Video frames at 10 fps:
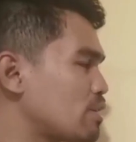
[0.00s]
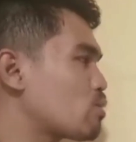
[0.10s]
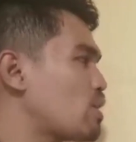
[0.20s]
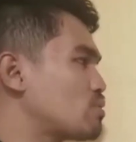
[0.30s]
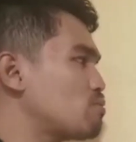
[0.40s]
So
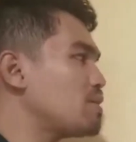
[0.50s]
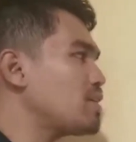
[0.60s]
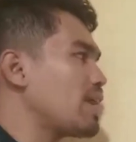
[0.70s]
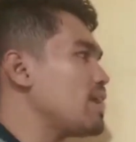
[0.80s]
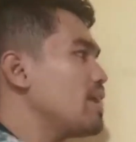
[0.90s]

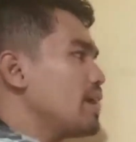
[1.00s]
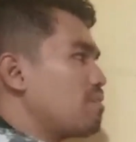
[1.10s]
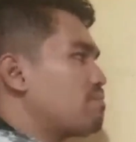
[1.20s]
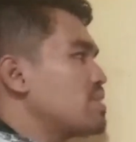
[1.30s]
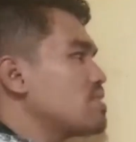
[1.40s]
assumingly,
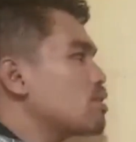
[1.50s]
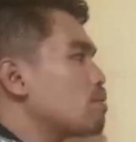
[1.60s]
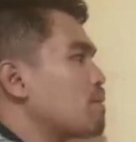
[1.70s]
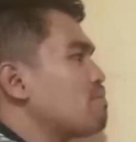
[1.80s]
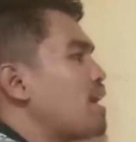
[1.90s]
if this is your
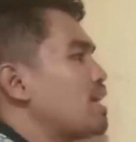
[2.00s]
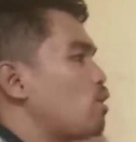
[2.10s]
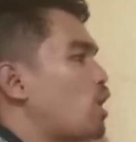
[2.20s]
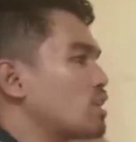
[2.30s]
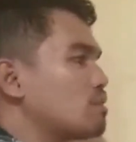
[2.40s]
p-value,
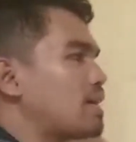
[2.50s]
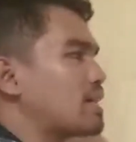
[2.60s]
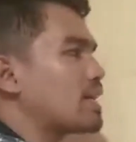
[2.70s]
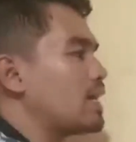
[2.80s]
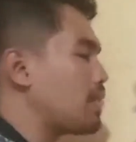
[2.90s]

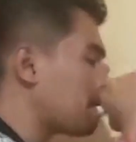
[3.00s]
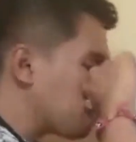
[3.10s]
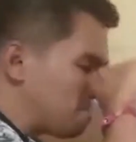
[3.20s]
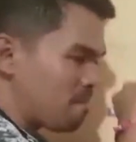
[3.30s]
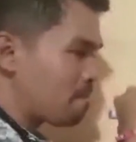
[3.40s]
automatically,
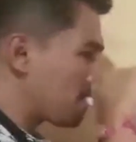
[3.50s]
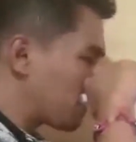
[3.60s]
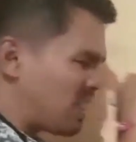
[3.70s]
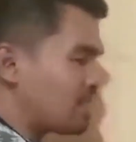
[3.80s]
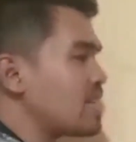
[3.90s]

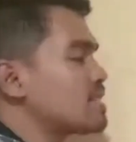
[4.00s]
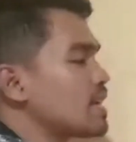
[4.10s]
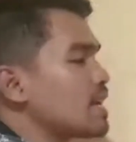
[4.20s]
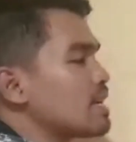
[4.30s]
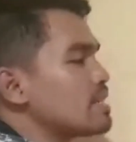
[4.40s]
this
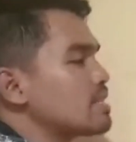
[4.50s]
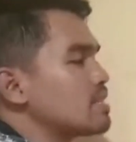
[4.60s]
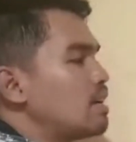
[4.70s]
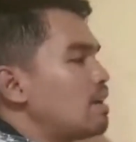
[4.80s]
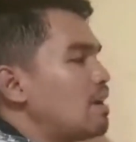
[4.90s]
is
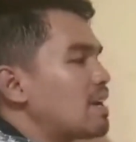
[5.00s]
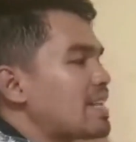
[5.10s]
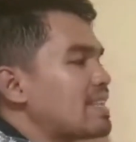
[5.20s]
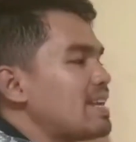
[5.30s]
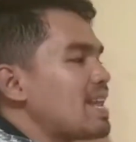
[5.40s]

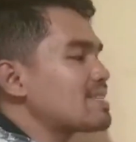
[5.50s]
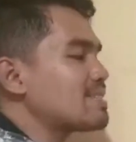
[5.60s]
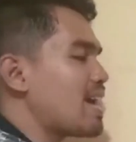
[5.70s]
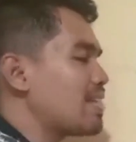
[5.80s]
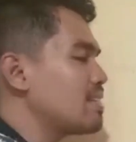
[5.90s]
already less
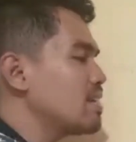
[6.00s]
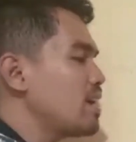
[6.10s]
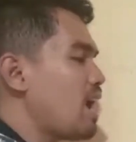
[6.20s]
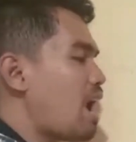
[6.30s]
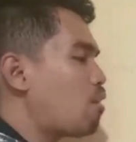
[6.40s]
than
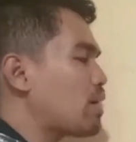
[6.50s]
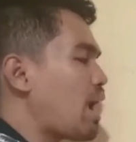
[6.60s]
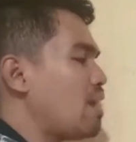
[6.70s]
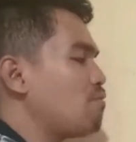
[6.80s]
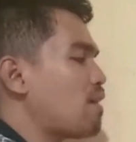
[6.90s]
our
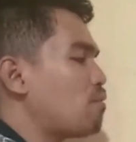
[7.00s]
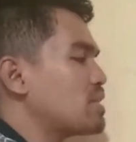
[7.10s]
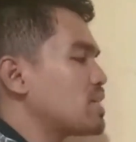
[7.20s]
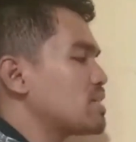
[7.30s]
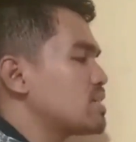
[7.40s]
alpha,
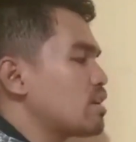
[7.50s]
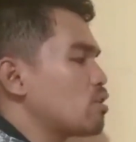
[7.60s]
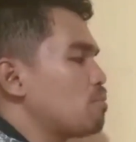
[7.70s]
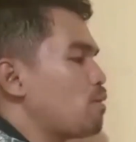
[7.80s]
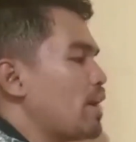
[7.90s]
which is
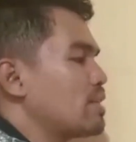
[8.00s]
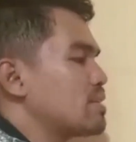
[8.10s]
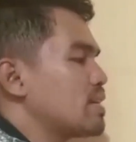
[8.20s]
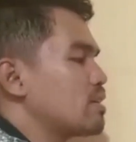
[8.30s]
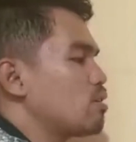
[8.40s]

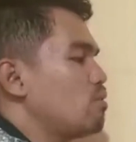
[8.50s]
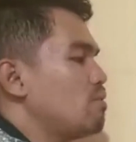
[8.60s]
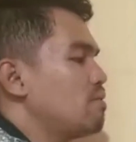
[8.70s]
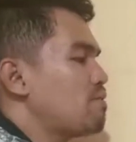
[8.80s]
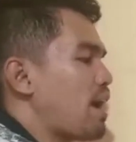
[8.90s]

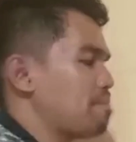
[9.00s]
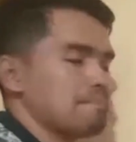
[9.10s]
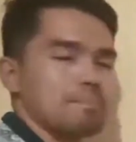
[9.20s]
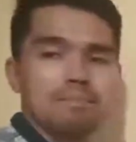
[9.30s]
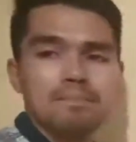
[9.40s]
0.05.
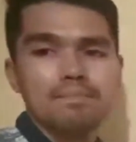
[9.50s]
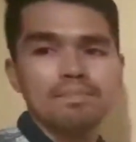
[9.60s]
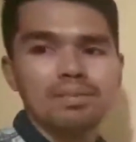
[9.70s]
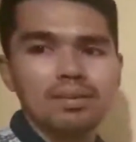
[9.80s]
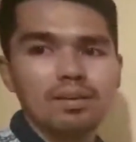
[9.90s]

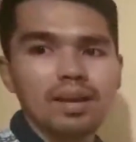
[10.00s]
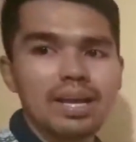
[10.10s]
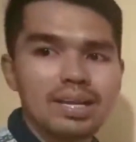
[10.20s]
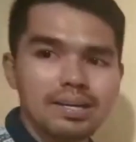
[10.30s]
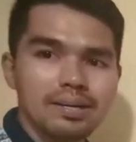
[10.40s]
Okay?